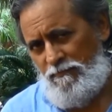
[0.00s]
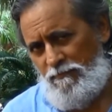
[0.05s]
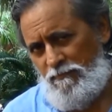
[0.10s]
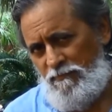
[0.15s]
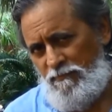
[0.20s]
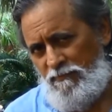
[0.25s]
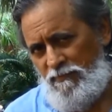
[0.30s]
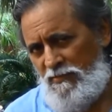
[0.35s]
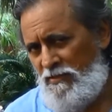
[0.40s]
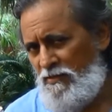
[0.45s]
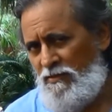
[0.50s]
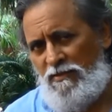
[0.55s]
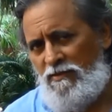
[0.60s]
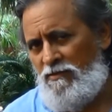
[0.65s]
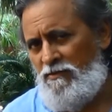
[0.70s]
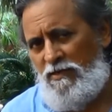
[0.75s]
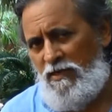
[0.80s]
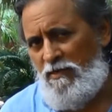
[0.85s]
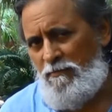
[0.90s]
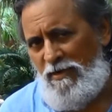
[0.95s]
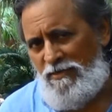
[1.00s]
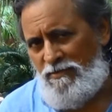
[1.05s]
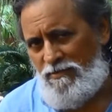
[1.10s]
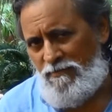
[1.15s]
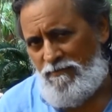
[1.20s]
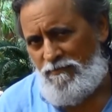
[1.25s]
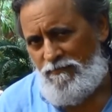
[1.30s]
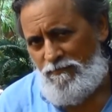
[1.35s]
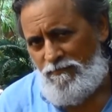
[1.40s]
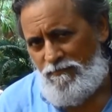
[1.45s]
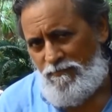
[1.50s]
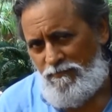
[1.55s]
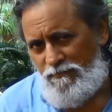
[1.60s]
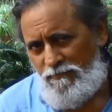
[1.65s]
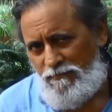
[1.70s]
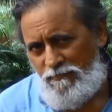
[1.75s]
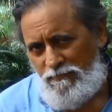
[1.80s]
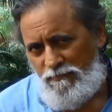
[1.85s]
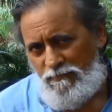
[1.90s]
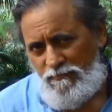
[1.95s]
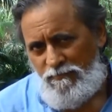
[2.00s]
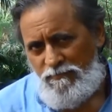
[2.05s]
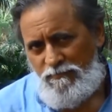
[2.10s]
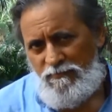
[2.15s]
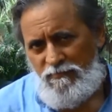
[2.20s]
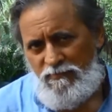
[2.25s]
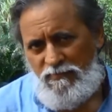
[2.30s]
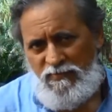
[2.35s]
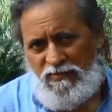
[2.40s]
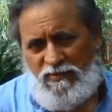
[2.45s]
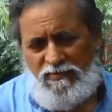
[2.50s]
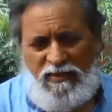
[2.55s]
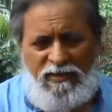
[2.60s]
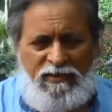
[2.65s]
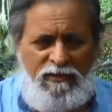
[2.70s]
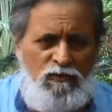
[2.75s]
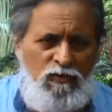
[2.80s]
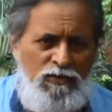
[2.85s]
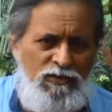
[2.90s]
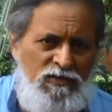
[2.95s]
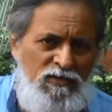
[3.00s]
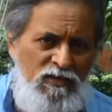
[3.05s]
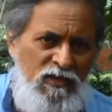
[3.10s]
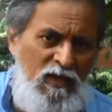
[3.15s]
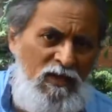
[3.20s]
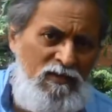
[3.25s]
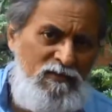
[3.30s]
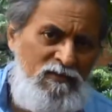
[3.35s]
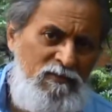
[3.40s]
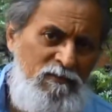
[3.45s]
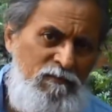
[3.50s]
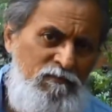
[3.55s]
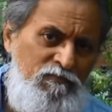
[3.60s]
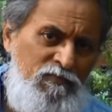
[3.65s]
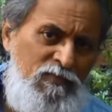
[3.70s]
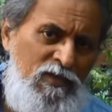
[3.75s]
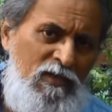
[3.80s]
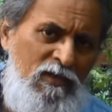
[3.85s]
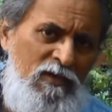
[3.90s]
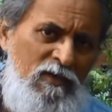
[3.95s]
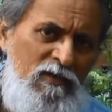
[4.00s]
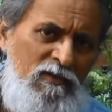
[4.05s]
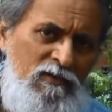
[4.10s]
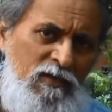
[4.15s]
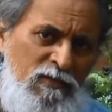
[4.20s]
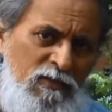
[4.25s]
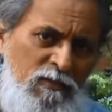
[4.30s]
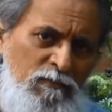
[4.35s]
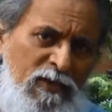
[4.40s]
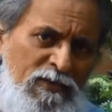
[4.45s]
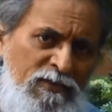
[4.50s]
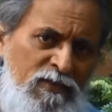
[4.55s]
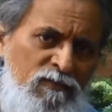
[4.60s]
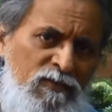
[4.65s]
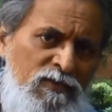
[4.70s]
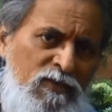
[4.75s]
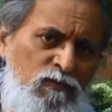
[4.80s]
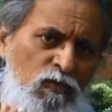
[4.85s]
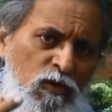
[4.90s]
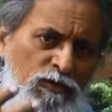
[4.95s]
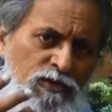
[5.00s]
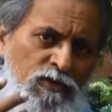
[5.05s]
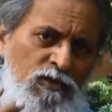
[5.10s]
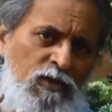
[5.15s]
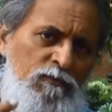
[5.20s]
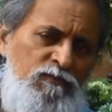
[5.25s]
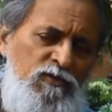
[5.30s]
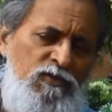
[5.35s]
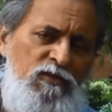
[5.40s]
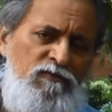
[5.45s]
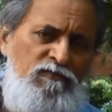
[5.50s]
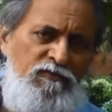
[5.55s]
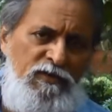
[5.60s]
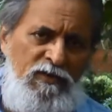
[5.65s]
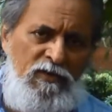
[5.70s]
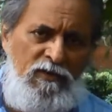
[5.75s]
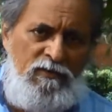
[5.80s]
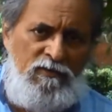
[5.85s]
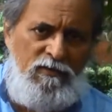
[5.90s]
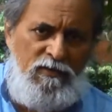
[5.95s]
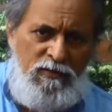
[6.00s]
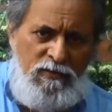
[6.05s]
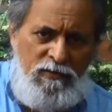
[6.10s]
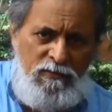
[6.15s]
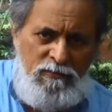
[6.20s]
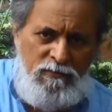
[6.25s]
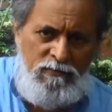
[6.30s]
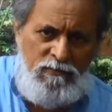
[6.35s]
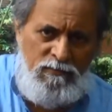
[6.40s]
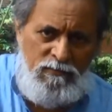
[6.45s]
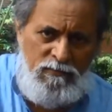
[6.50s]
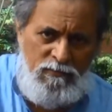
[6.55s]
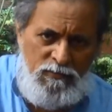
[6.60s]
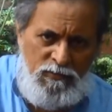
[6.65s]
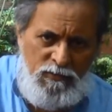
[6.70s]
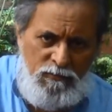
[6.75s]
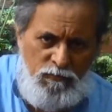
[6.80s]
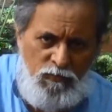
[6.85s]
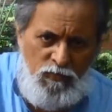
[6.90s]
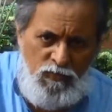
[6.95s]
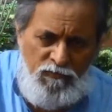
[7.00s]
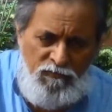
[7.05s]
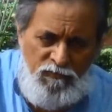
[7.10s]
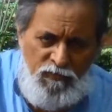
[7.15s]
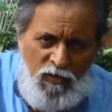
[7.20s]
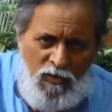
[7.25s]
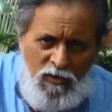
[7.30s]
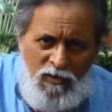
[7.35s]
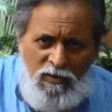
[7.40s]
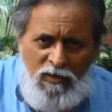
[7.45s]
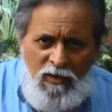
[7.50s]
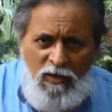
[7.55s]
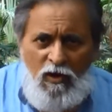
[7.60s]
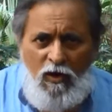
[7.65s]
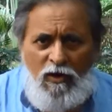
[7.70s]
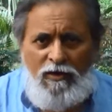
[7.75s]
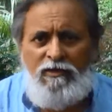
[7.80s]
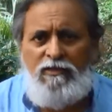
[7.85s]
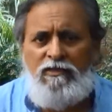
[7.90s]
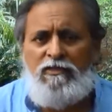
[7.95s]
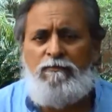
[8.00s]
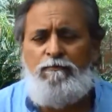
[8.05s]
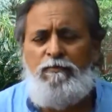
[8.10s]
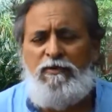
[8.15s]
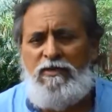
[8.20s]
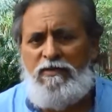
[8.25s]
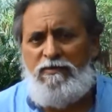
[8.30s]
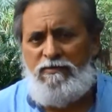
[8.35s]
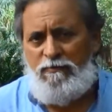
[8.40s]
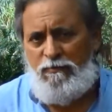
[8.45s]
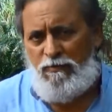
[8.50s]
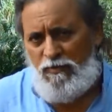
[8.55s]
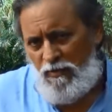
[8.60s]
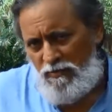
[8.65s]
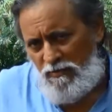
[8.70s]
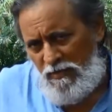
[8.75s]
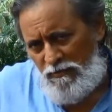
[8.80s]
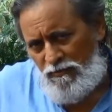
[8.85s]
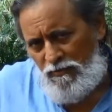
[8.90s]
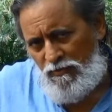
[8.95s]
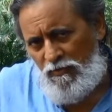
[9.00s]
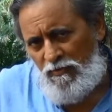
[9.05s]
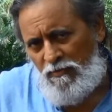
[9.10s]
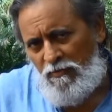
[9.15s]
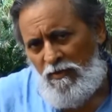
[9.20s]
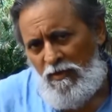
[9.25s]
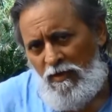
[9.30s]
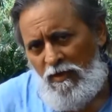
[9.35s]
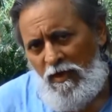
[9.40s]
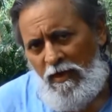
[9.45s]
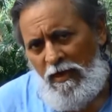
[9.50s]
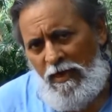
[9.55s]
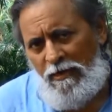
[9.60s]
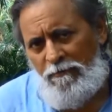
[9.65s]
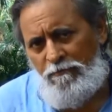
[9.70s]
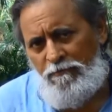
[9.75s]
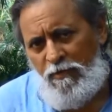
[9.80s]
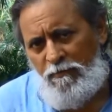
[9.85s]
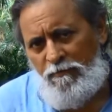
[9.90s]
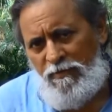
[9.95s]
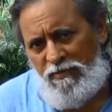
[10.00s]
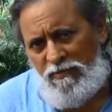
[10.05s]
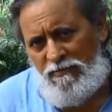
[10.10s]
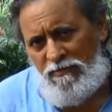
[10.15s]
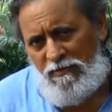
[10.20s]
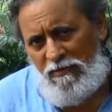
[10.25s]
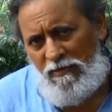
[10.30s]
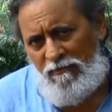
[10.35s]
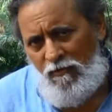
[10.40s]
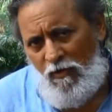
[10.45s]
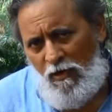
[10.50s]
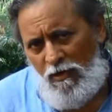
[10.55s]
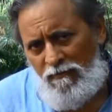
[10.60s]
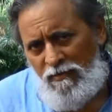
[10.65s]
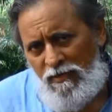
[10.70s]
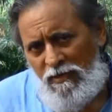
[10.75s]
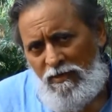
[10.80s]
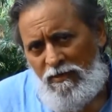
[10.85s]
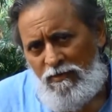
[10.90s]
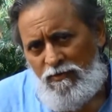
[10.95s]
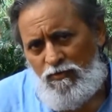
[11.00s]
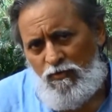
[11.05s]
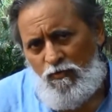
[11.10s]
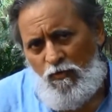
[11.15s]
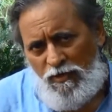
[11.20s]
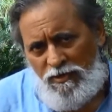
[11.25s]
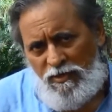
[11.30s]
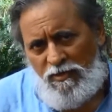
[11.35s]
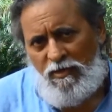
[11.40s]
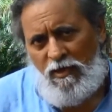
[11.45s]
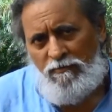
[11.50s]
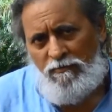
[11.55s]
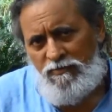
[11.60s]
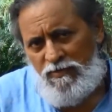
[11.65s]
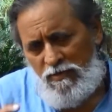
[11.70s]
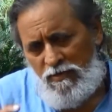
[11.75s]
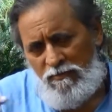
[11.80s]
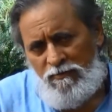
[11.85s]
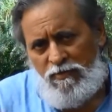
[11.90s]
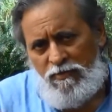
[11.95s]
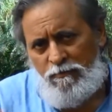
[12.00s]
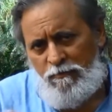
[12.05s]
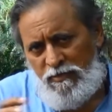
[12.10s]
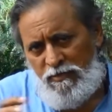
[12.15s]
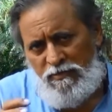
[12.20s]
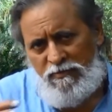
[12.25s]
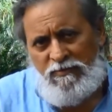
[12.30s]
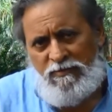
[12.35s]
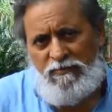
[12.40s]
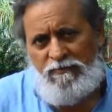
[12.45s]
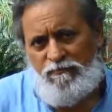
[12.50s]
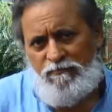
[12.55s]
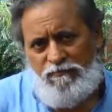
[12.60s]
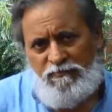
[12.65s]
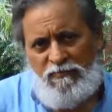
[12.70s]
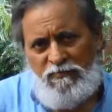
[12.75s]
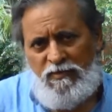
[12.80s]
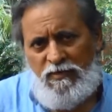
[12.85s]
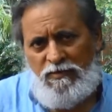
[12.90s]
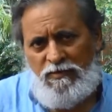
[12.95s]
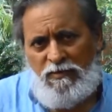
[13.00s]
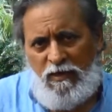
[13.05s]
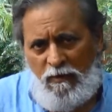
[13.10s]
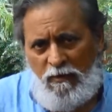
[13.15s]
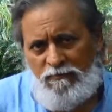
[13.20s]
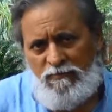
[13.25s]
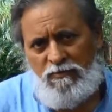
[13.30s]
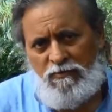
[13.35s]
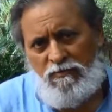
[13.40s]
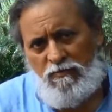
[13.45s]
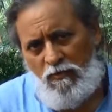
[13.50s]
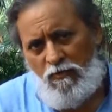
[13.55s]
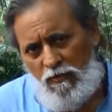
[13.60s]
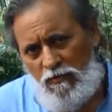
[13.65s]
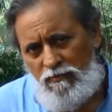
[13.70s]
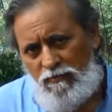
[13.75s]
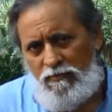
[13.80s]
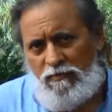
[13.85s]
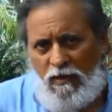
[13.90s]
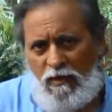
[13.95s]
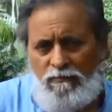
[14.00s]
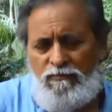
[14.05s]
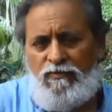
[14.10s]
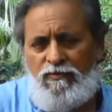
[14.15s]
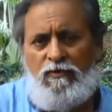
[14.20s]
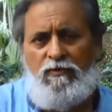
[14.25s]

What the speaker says: It doesn't really matter. The second question they asked, does it matter whether the water comes in the field in smooth flow or in spurts? Because as you know, hand pump has a single valve, so water comes in spurts. It comes, goes, comes, goes.